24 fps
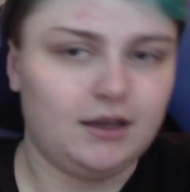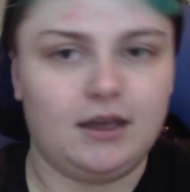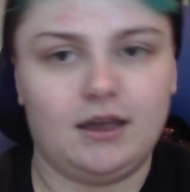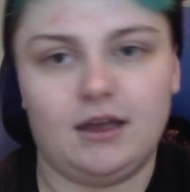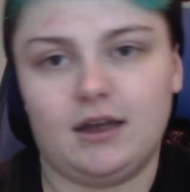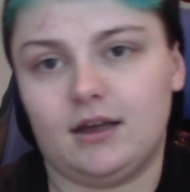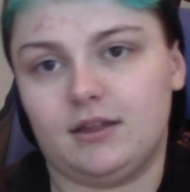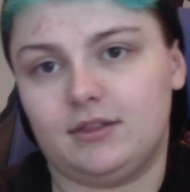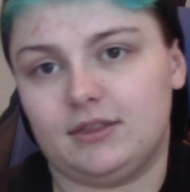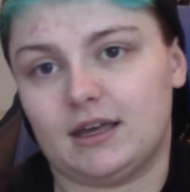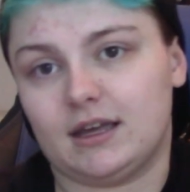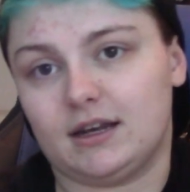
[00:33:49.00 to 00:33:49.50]

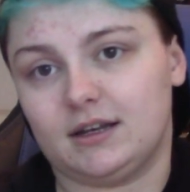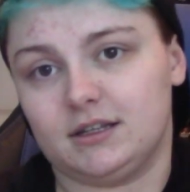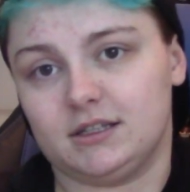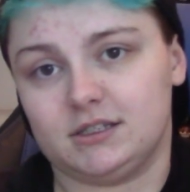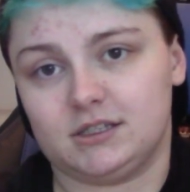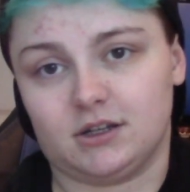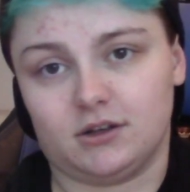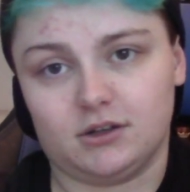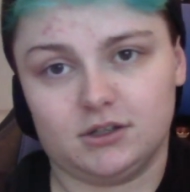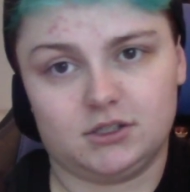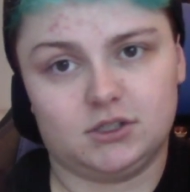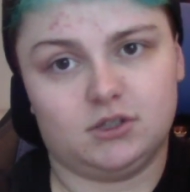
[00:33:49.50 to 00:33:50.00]
And that is
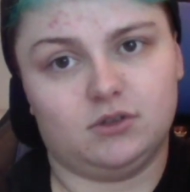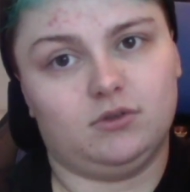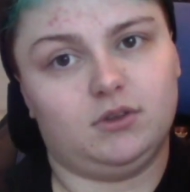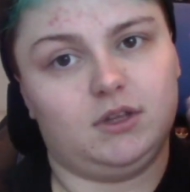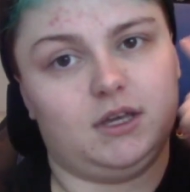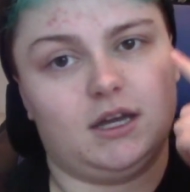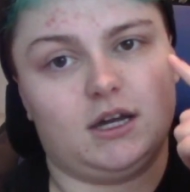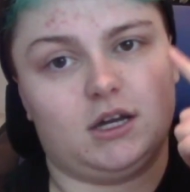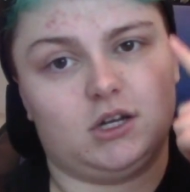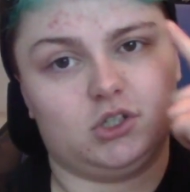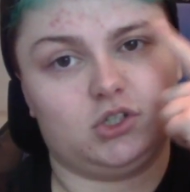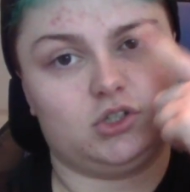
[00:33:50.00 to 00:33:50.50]
also the
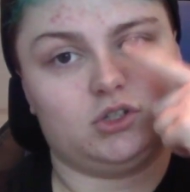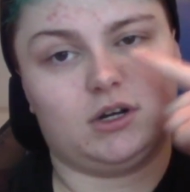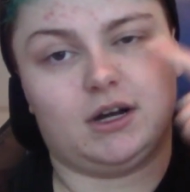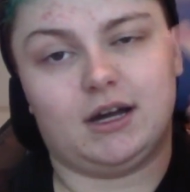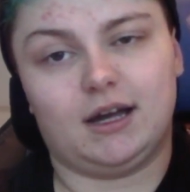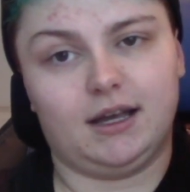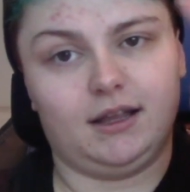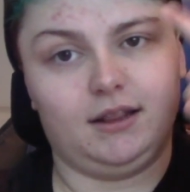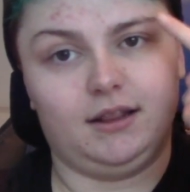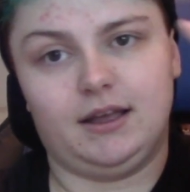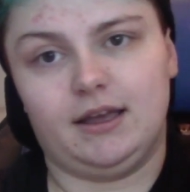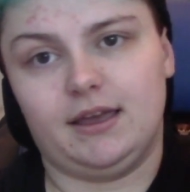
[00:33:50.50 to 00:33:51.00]
extra
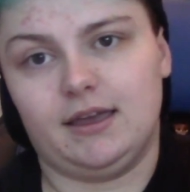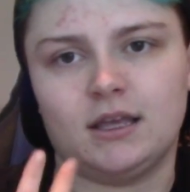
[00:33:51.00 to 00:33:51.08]
highlight.